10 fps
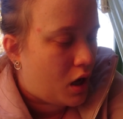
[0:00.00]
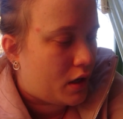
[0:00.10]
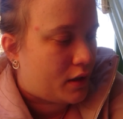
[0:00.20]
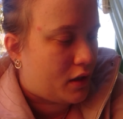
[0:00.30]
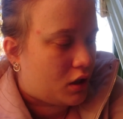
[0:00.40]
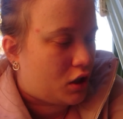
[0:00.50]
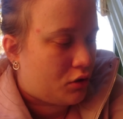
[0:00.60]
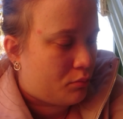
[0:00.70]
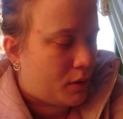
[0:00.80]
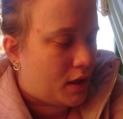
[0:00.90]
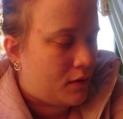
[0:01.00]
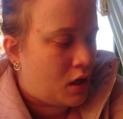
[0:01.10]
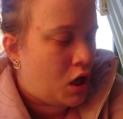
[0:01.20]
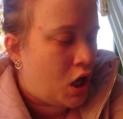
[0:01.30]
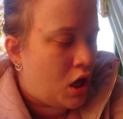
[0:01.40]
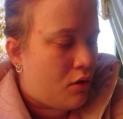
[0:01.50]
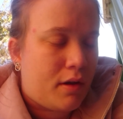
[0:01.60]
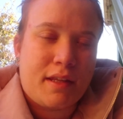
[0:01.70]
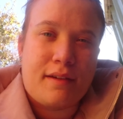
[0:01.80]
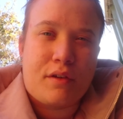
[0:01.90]
I don't know, but
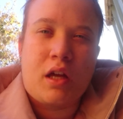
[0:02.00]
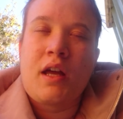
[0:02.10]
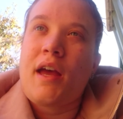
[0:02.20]
whatever.